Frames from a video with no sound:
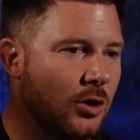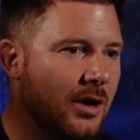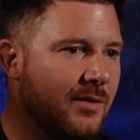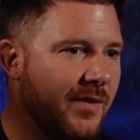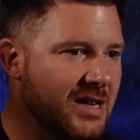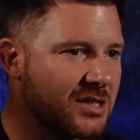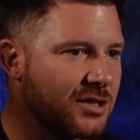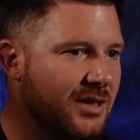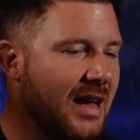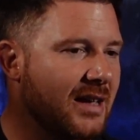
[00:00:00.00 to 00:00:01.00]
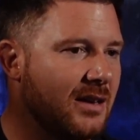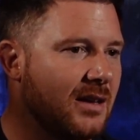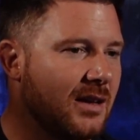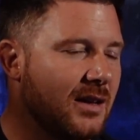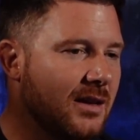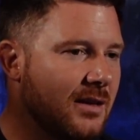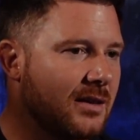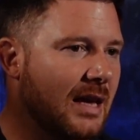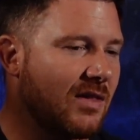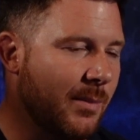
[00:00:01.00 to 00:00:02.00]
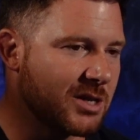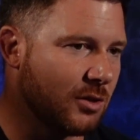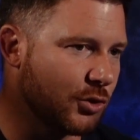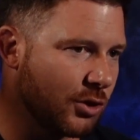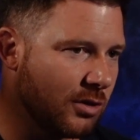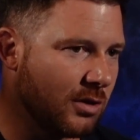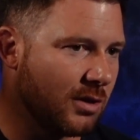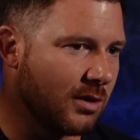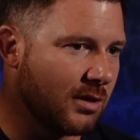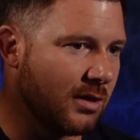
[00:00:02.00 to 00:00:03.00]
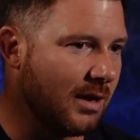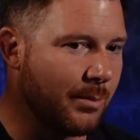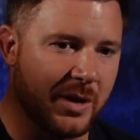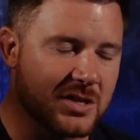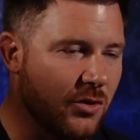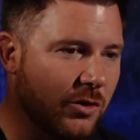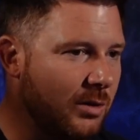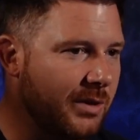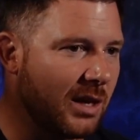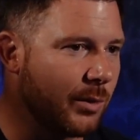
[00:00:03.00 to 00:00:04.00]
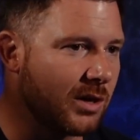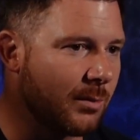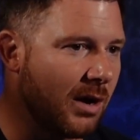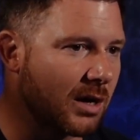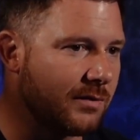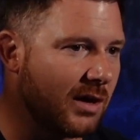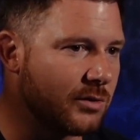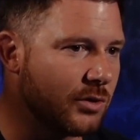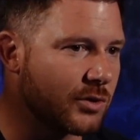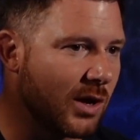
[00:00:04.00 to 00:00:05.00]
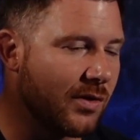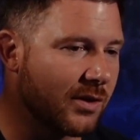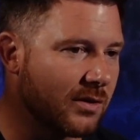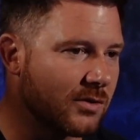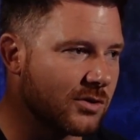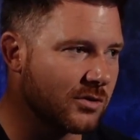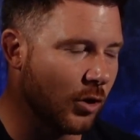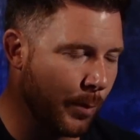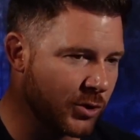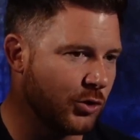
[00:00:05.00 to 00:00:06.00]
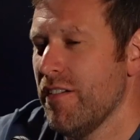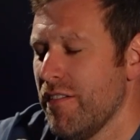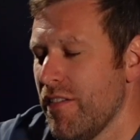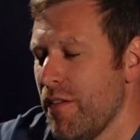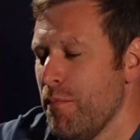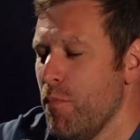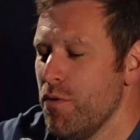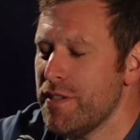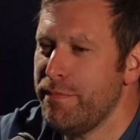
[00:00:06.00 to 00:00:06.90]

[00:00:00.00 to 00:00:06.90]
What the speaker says: investors that can give them a solution. But it's not going to be anywhere near market value. So I think there's opportunity there. Most